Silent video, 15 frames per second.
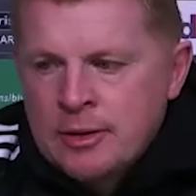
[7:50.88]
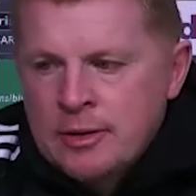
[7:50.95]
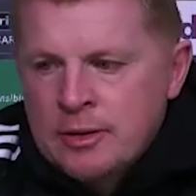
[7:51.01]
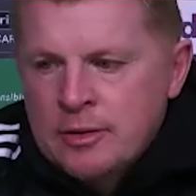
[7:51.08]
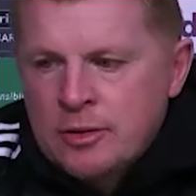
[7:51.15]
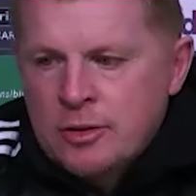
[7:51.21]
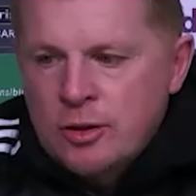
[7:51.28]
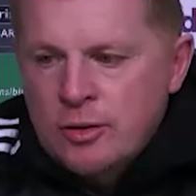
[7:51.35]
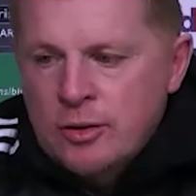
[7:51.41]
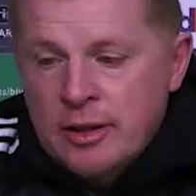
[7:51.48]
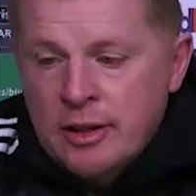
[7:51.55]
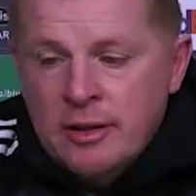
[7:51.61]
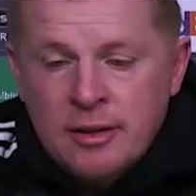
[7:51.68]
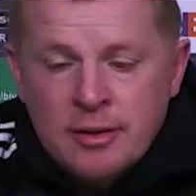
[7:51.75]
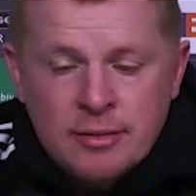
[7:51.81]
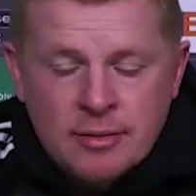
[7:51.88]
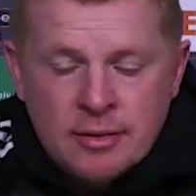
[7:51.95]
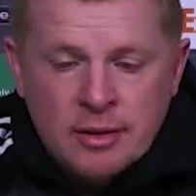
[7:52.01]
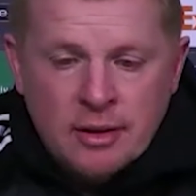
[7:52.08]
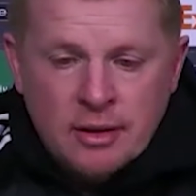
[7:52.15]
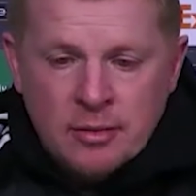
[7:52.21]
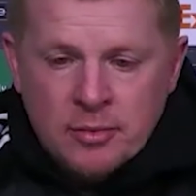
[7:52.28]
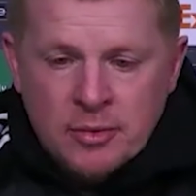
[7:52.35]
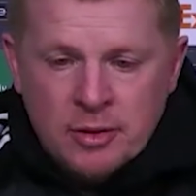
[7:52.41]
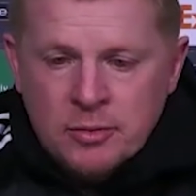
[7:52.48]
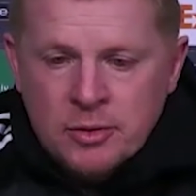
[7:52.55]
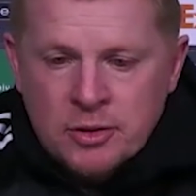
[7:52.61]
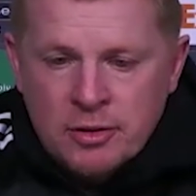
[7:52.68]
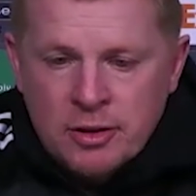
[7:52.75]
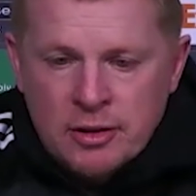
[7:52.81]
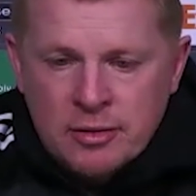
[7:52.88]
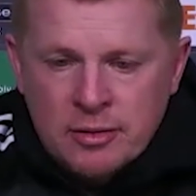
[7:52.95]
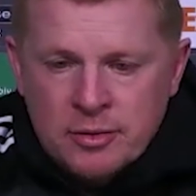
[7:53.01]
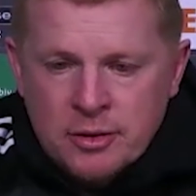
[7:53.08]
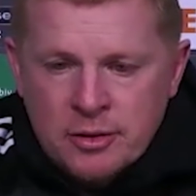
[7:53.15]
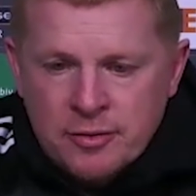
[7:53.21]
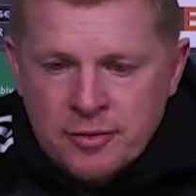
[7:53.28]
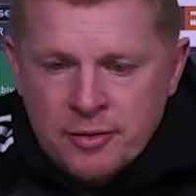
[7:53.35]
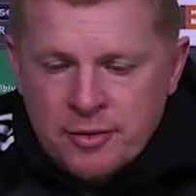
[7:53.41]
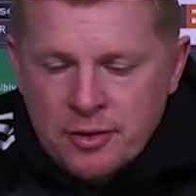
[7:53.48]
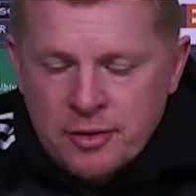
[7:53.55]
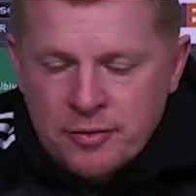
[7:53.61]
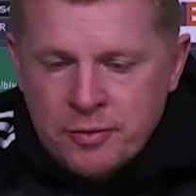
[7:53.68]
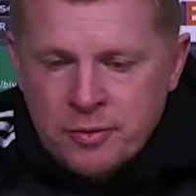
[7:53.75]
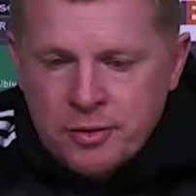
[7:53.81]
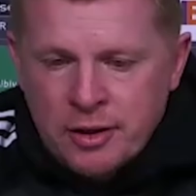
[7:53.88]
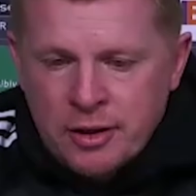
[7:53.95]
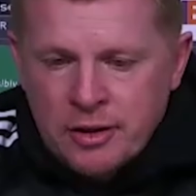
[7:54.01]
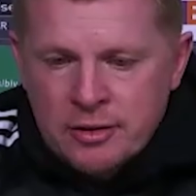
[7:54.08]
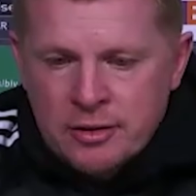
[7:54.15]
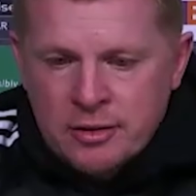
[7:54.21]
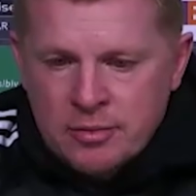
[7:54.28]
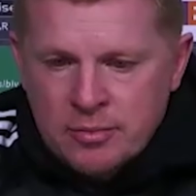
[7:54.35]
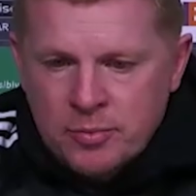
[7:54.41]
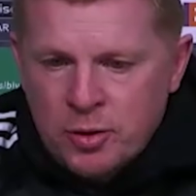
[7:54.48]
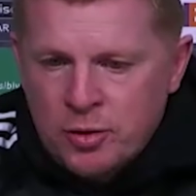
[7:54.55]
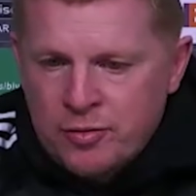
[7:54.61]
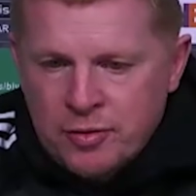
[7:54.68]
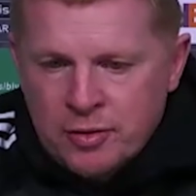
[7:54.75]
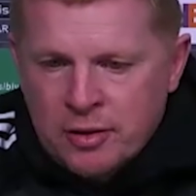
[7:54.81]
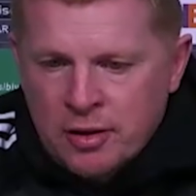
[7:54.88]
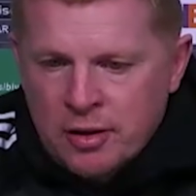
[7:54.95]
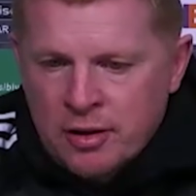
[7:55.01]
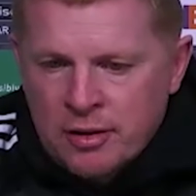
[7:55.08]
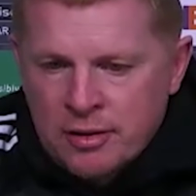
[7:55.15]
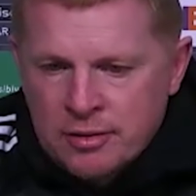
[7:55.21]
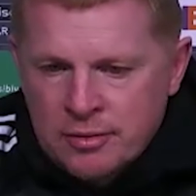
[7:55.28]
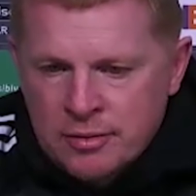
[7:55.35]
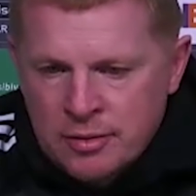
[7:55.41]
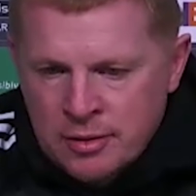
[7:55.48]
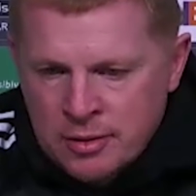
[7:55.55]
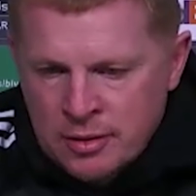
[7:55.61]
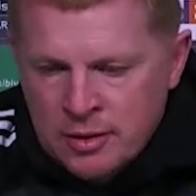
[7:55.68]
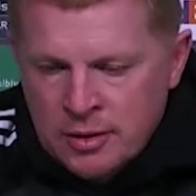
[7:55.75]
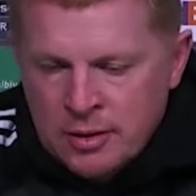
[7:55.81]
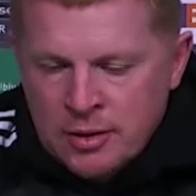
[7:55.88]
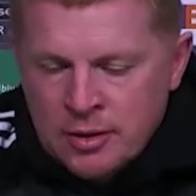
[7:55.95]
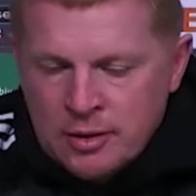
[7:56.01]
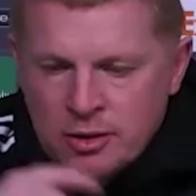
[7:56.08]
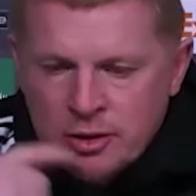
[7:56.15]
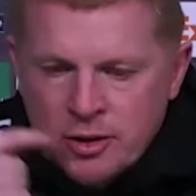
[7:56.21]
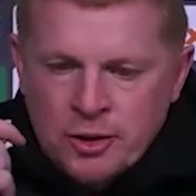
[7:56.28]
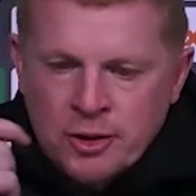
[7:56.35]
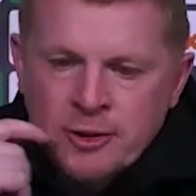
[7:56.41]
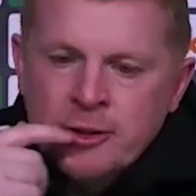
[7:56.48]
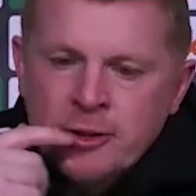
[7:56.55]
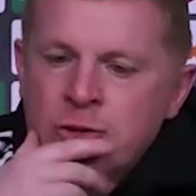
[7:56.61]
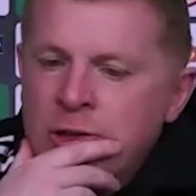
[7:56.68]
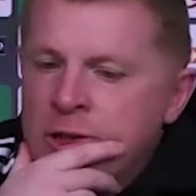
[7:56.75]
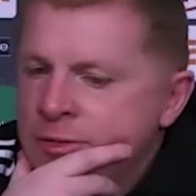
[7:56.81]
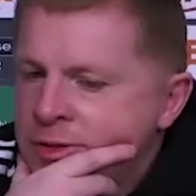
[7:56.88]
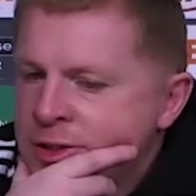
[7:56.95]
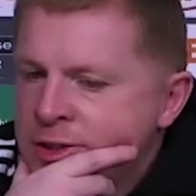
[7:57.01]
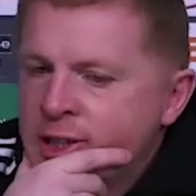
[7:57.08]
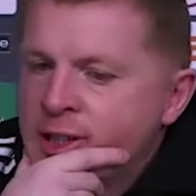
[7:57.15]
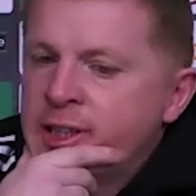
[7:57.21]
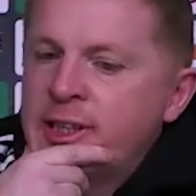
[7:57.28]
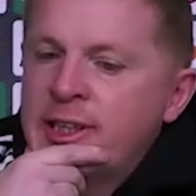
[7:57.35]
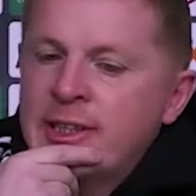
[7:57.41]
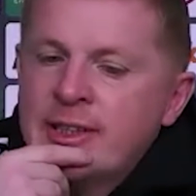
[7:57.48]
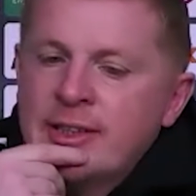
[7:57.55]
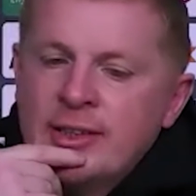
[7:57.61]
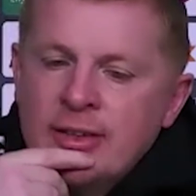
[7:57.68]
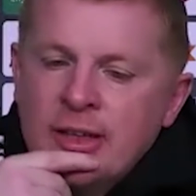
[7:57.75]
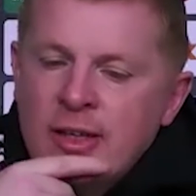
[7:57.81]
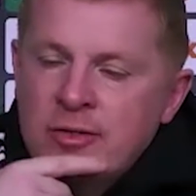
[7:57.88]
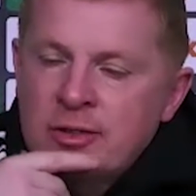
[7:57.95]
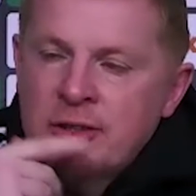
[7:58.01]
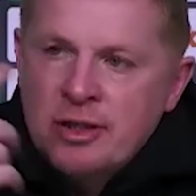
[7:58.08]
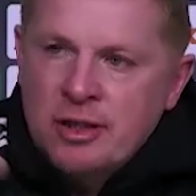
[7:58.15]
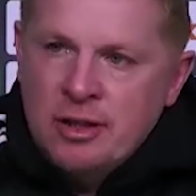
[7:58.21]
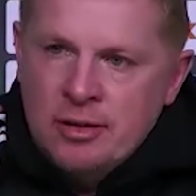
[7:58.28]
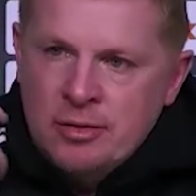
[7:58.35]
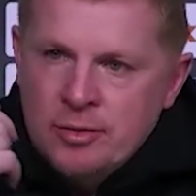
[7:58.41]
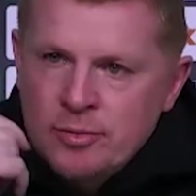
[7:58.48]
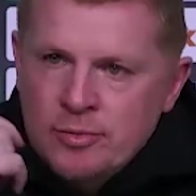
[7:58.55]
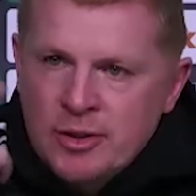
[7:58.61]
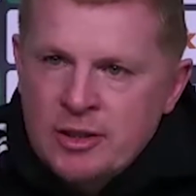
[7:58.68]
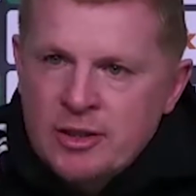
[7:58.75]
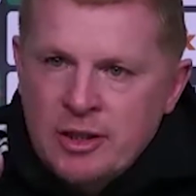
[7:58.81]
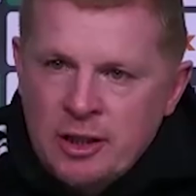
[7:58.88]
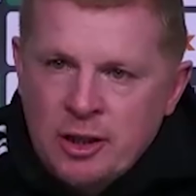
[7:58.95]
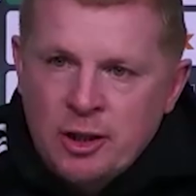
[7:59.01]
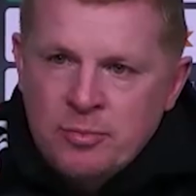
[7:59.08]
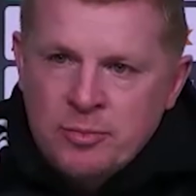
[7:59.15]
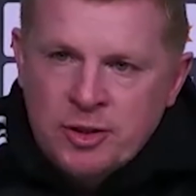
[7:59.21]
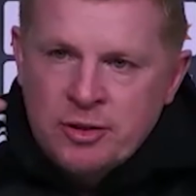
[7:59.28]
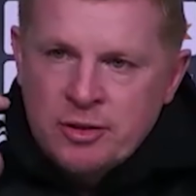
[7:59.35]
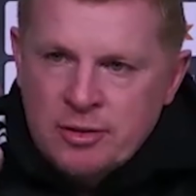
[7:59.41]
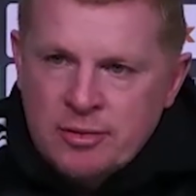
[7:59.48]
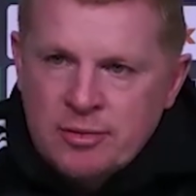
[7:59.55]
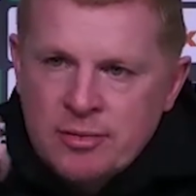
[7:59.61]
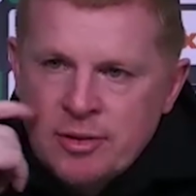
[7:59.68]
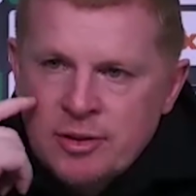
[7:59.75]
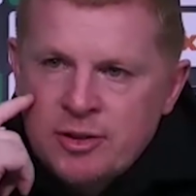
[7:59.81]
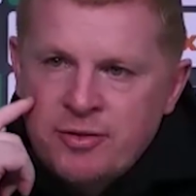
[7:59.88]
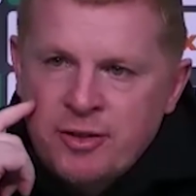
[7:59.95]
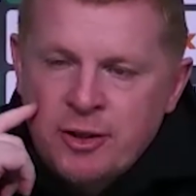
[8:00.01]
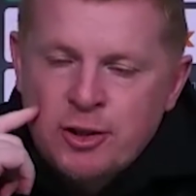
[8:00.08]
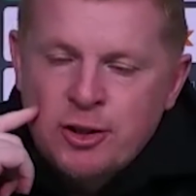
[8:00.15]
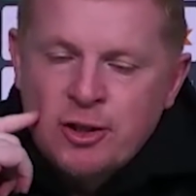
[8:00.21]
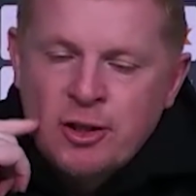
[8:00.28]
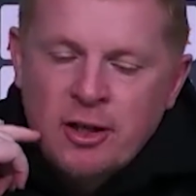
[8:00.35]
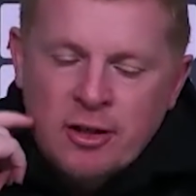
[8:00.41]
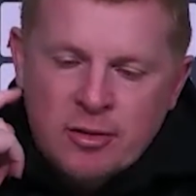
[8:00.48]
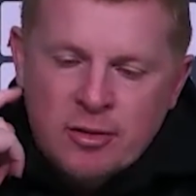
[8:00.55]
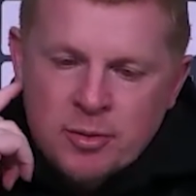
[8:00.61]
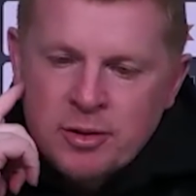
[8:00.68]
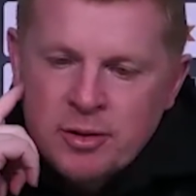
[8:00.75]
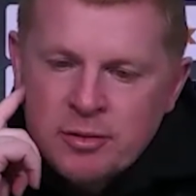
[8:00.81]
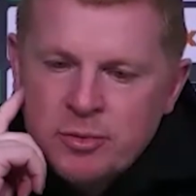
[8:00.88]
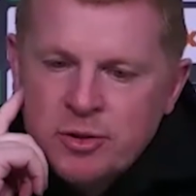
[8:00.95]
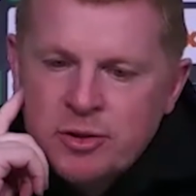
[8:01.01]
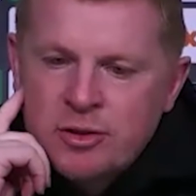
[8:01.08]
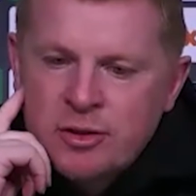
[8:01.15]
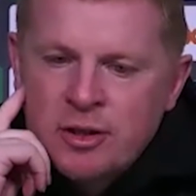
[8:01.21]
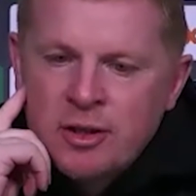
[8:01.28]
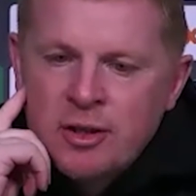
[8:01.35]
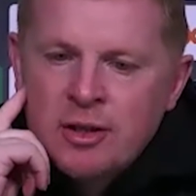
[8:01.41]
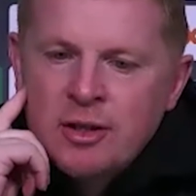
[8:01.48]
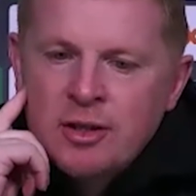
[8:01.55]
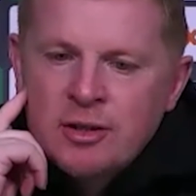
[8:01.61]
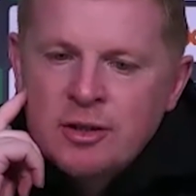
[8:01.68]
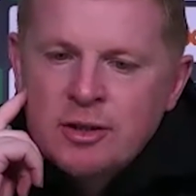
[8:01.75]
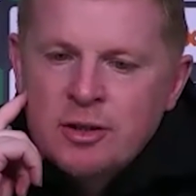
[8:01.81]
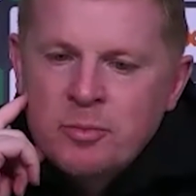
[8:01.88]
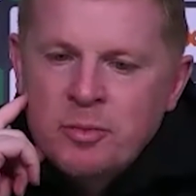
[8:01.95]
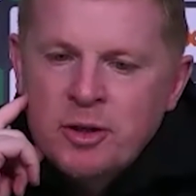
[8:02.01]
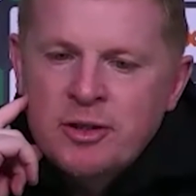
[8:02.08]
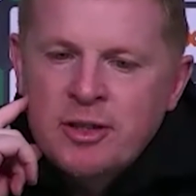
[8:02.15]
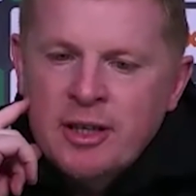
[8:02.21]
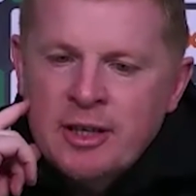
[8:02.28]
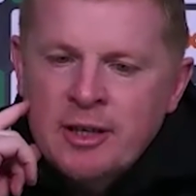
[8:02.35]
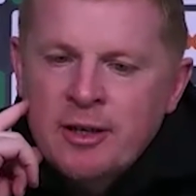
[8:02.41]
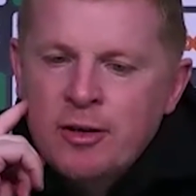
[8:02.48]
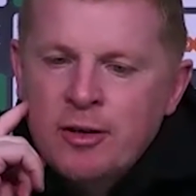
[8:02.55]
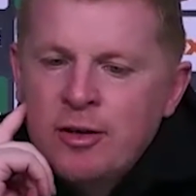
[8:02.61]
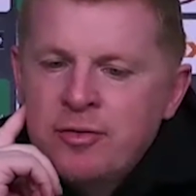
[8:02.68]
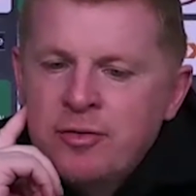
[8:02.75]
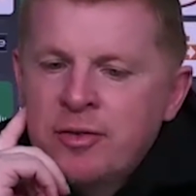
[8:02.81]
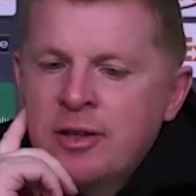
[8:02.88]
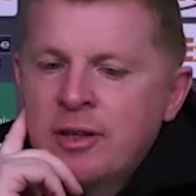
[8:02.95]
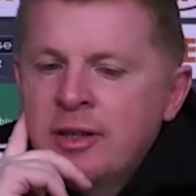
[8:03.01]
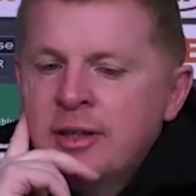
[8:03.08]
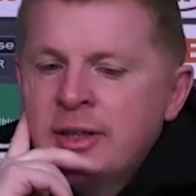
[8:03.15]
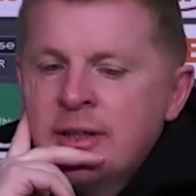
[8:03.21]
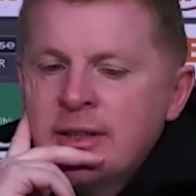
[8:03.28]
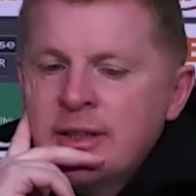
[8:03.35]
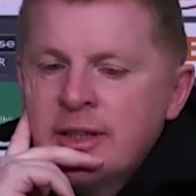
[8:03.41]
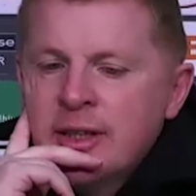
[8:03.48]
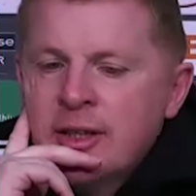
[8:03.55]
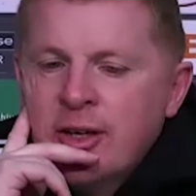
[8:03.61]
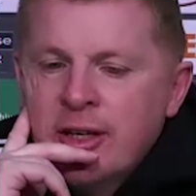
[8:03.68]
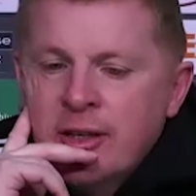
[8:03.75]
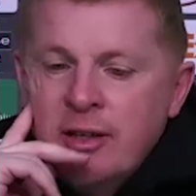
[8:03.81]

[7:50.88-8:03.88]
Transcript: so I did, um, and it was great. I was there for three or four days. Beautiful town, and just looking at the training facility, and obviously the stadium is is finished now. That was just about ticking it off. And Gregory,